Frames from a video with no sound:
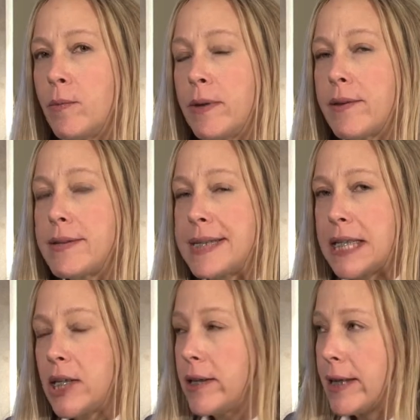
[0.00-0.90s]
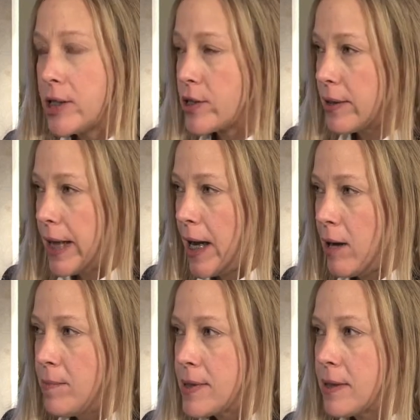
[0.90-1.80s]
with Sandia National
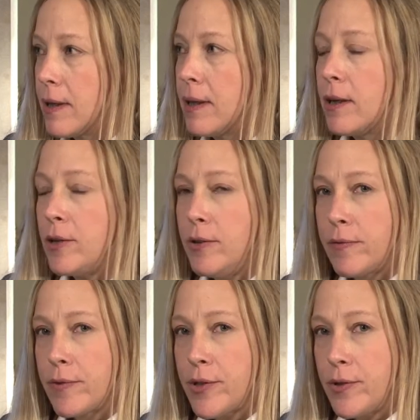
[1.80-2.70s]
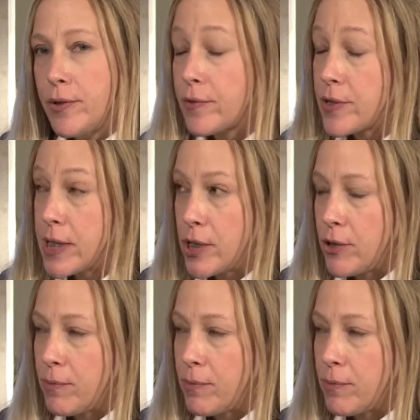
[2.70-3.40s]
Labs, two universities in